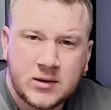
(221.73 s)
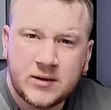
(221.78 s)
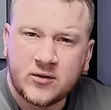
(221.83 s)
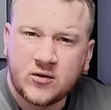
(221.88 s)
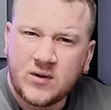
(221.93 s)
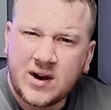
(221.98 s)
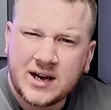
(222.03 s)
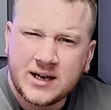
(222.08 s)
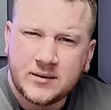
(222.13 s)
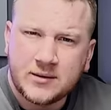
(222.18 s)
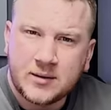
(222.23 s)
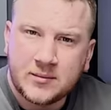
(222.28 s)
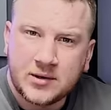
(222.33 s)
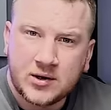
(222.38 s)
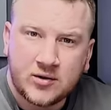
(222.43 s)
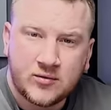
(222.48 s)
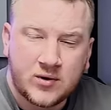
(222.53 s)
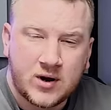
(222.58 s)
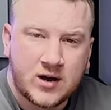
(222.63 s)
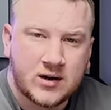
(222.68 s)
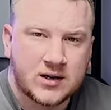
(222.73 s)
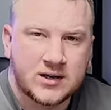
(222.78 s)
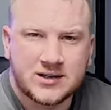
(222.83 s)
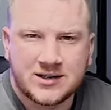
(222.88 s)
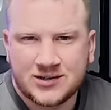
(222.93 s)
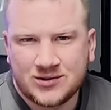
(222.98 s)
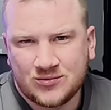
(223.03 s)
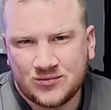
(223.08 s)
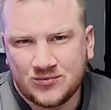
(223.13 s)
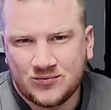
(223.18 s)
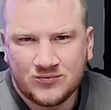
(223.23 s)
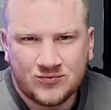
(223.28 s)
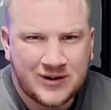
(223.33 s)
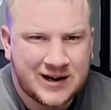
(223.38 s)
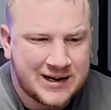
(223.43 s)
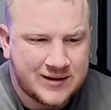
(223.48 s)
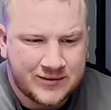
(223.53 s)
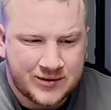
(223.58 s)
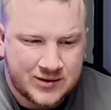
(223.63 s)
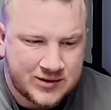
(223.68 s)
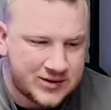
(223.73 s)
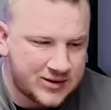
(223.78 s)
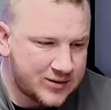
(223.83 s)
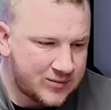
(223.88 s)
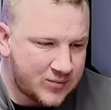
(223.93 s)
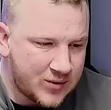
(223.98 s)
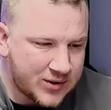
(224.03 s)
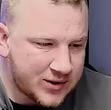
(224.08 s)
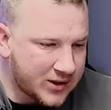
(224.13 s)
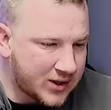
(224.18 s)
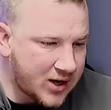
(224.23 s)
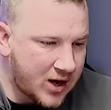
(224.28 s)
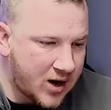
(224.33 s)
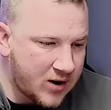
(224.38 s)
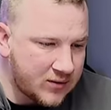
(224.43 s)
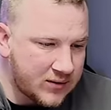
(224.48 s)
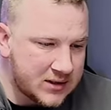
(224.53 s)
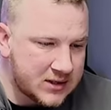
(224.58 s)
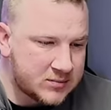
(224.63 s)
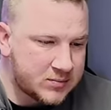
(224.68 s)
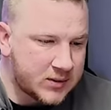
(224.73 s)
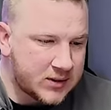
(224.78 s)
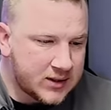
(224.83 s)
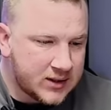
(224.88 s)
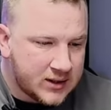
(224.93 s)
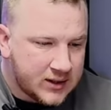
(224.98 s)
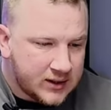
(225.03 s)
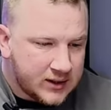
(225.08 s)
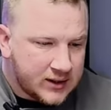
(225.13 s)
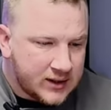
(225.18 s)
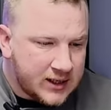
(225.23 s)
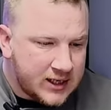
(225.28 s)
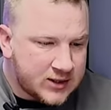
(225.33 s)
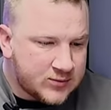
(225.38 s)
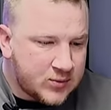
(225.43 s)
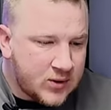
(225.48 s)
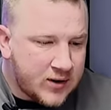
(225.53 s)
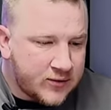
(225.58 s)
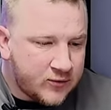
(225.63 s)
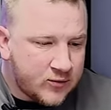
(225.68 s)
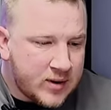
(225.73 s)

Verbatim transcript: Bit of a random number to throw out because it's all relevant to what the car is, but it's worth